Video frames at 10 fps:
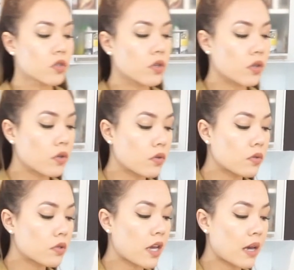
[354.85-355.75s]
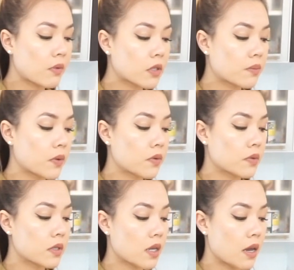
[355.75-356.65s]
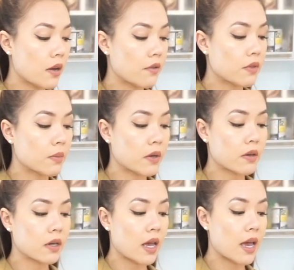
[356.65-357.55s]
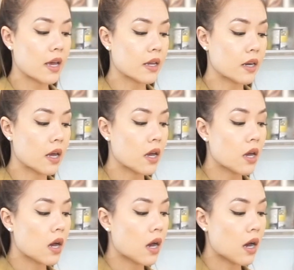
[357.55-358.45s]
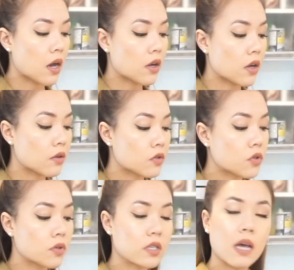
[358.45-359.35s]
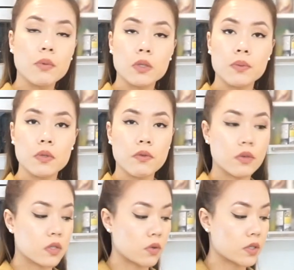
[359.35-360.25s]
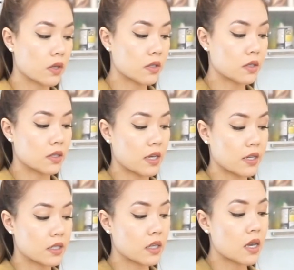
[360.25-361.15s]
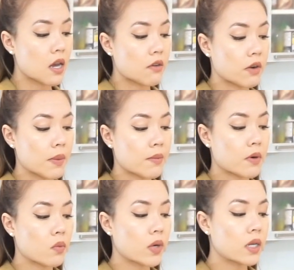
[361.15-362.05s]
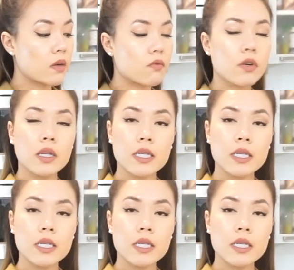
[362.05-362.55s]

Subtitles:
2 tablespoons of the mirin and 2 tablespoons of the soy sauce to taste. Remember, we didn't really